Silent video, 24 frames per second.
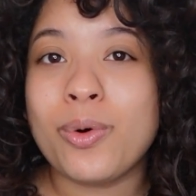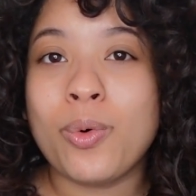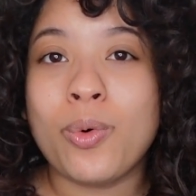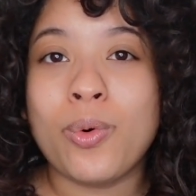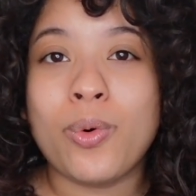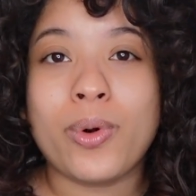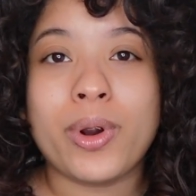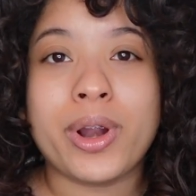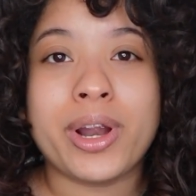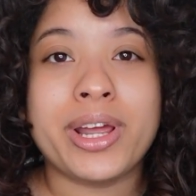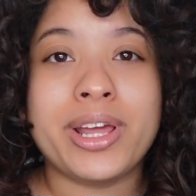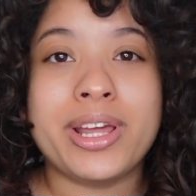
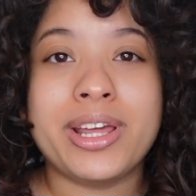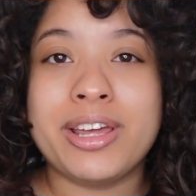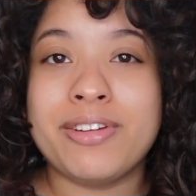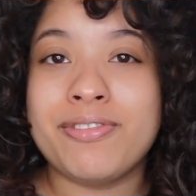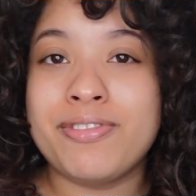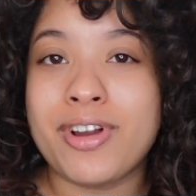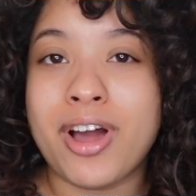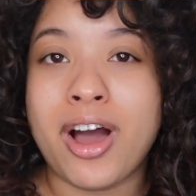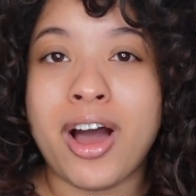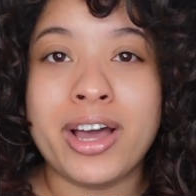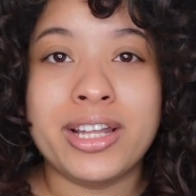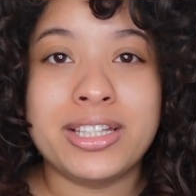or
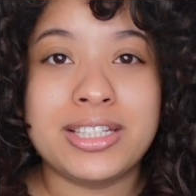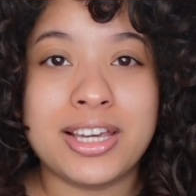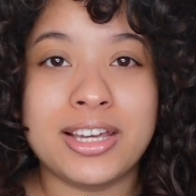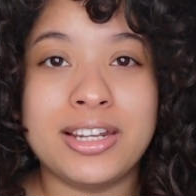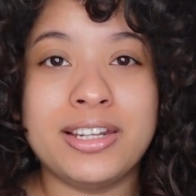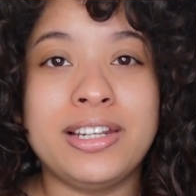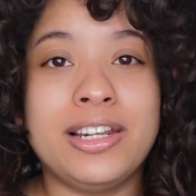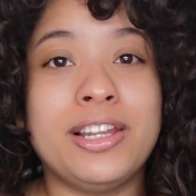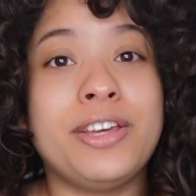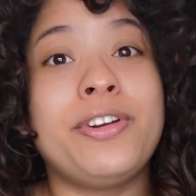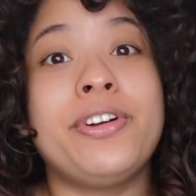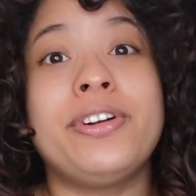if not, it's
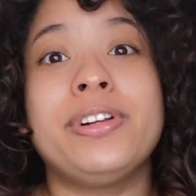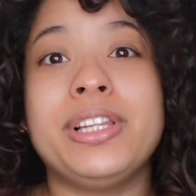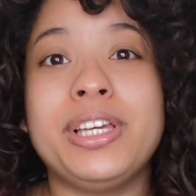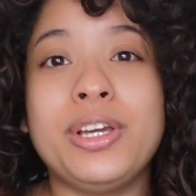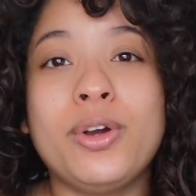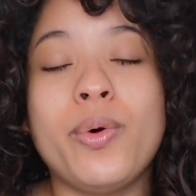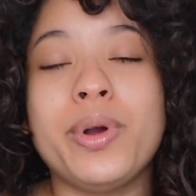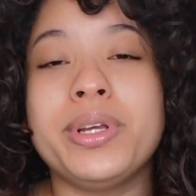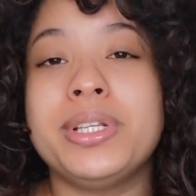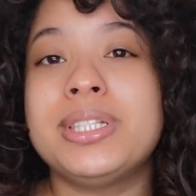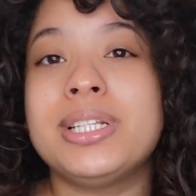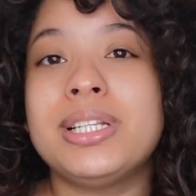literally
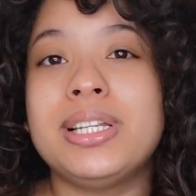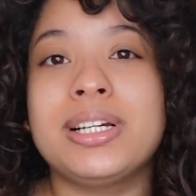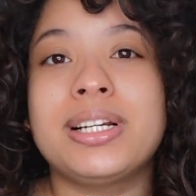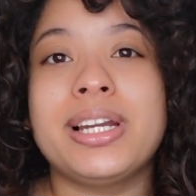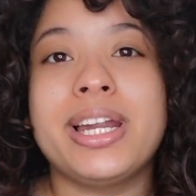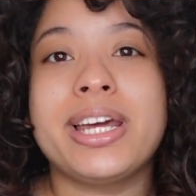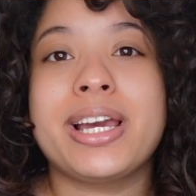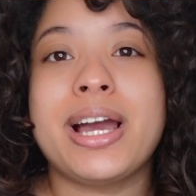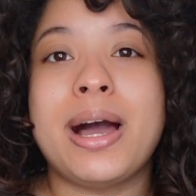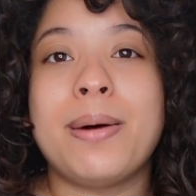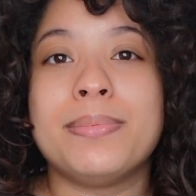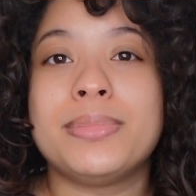going to look
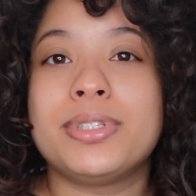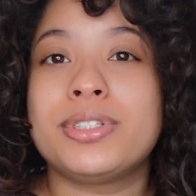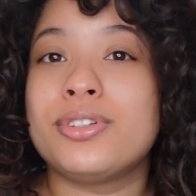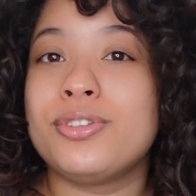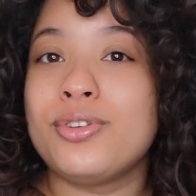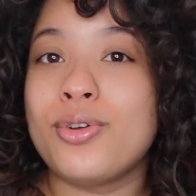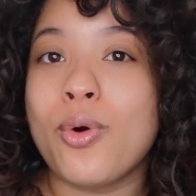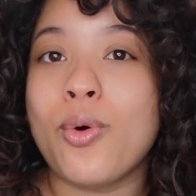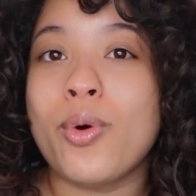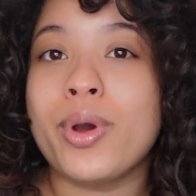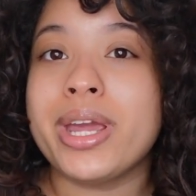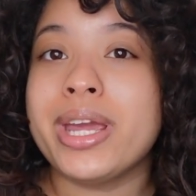like I'm
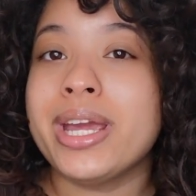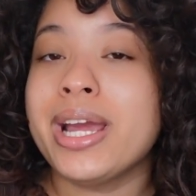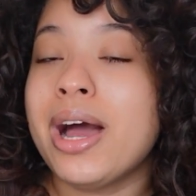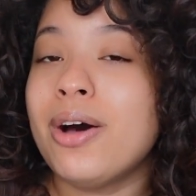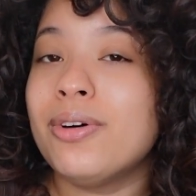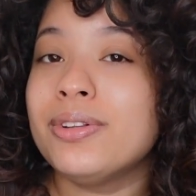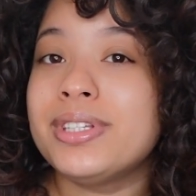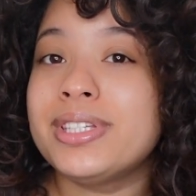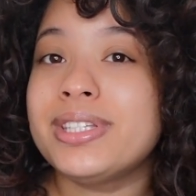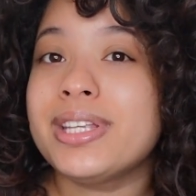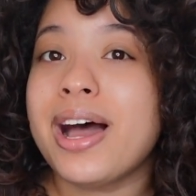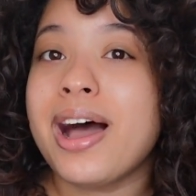snowing
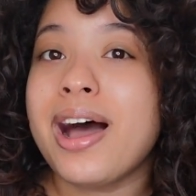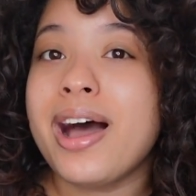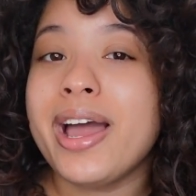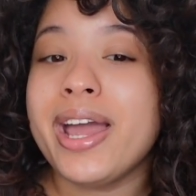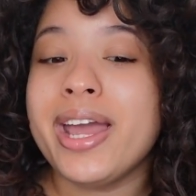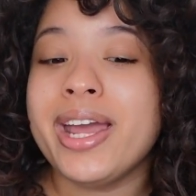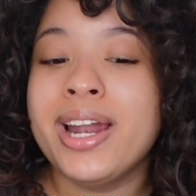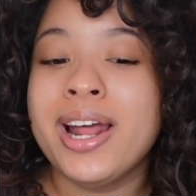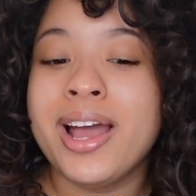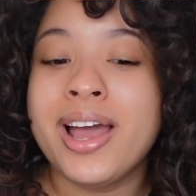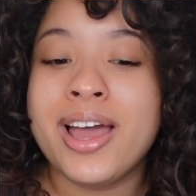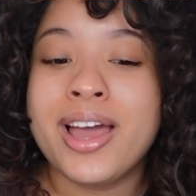
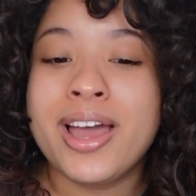outside,